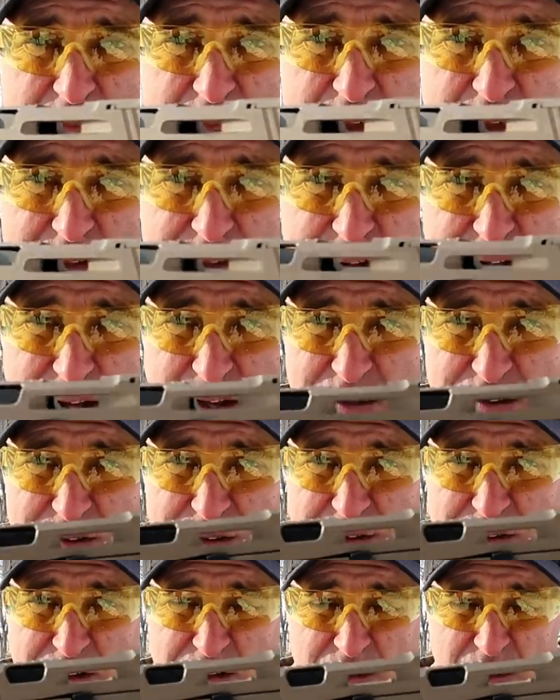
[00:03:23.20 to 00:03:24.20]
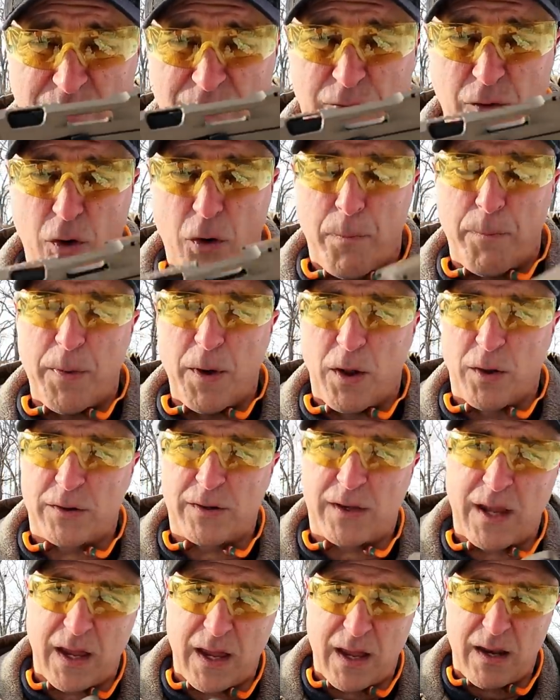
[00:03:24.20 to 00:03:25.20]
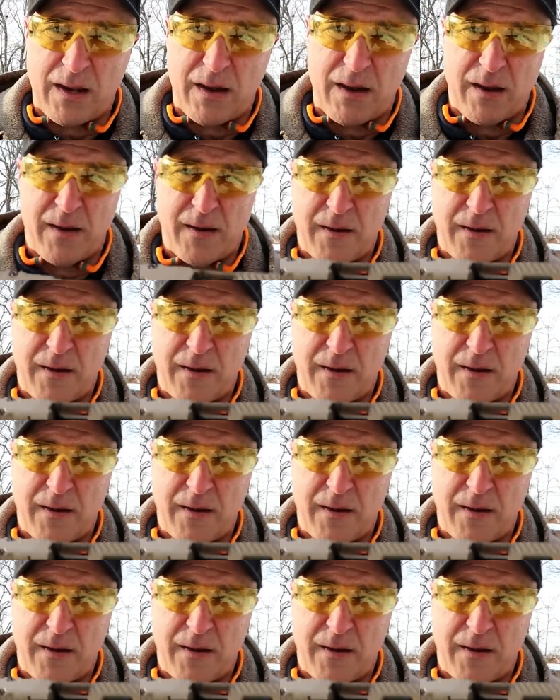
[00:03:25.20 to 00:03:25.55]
this is. The full build kit,